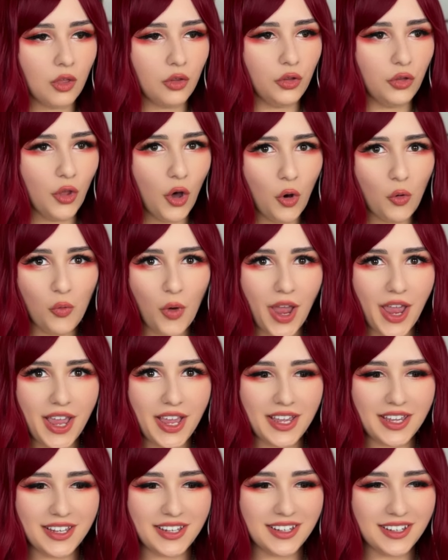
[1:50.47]
No
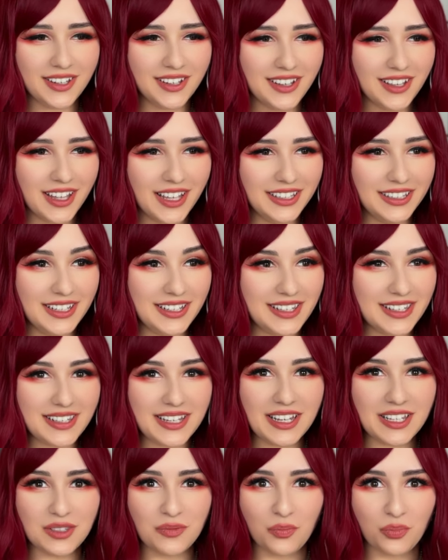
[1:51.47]
way. This is
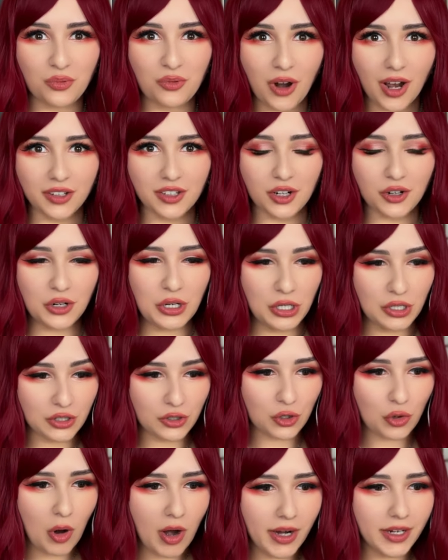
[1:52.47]
his brother who's
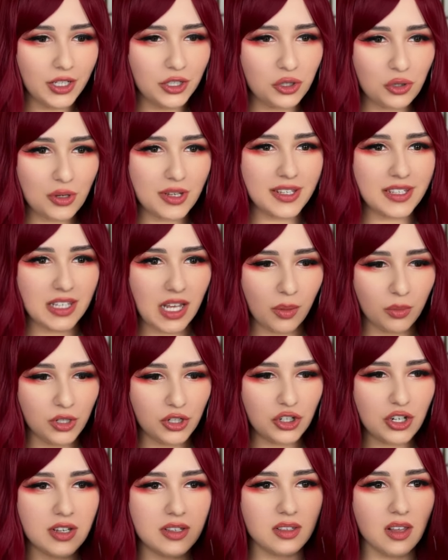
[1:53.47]
trying to
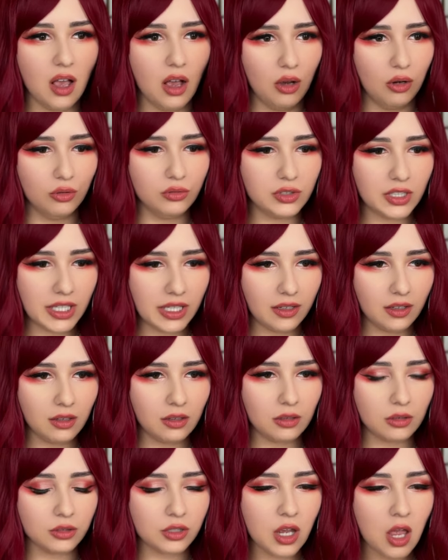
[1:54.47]
establish his own
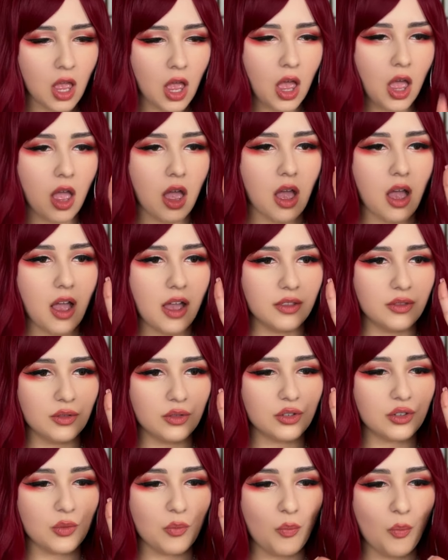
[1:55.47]
guild.
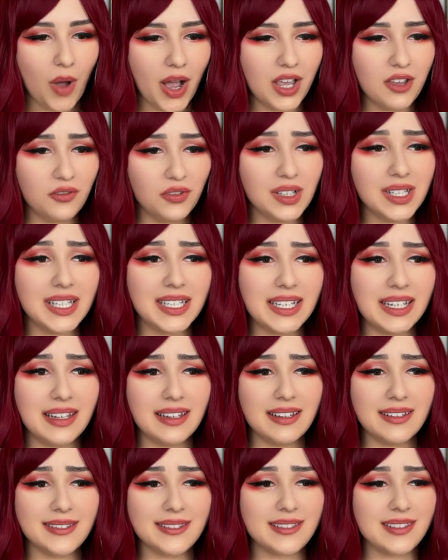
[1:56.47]
And my feeling
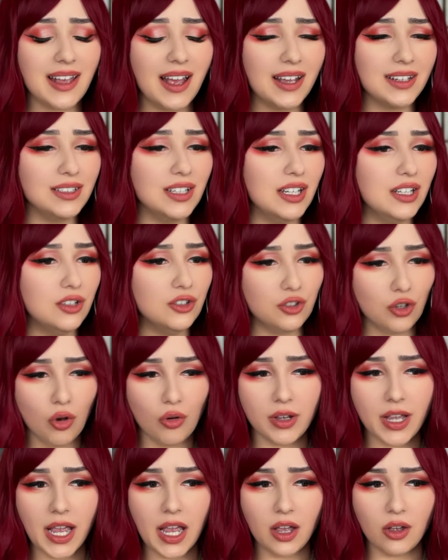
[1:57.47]
is that they
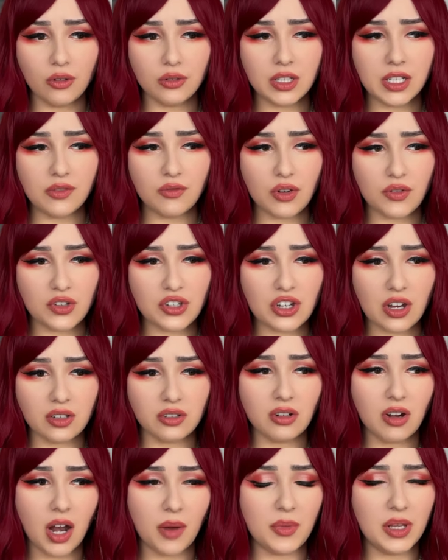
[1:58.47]
don't get on with each
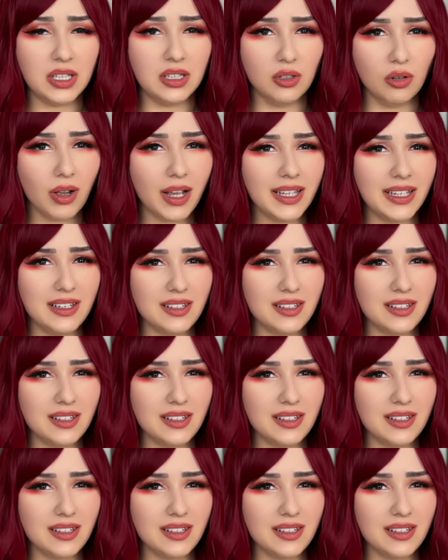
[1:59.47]
other. I mean, look at